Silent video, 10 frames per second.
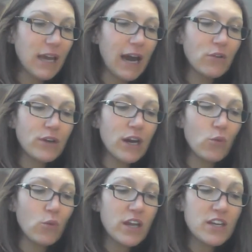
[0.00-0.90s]
"I don't care
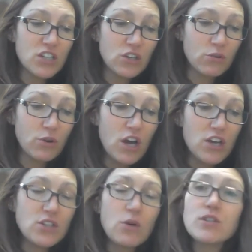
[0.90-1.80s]
what you do,
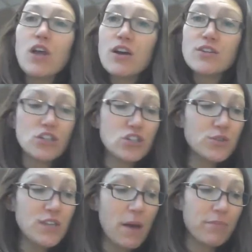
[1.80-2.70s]
so as long as you do
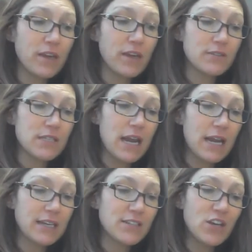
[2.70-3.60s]
something," said
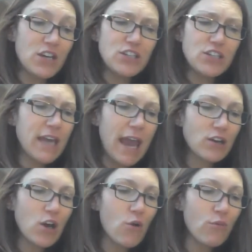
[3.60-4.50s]
Atticus. "You
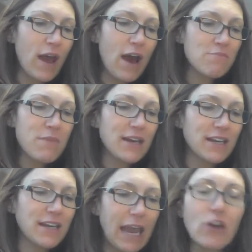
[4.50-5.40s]
can't go around
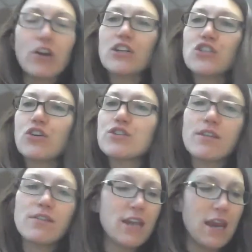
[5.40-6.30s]
making caricatures
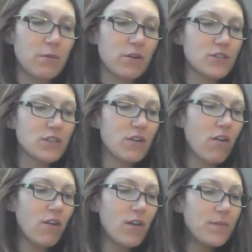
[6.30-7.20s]
of the neighbors."
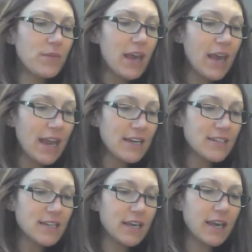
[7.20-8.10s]

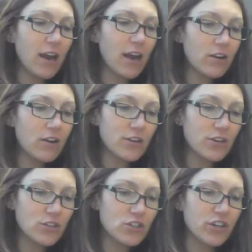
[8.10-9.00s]
"Ain't a
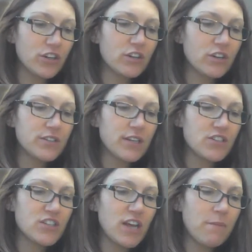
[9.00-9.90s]
caricature,"
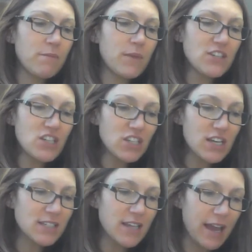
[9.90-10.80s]
said Jem. "It just
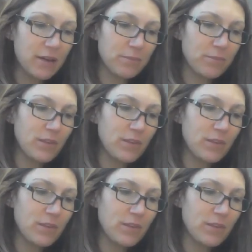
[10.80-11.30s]
looks like 'em."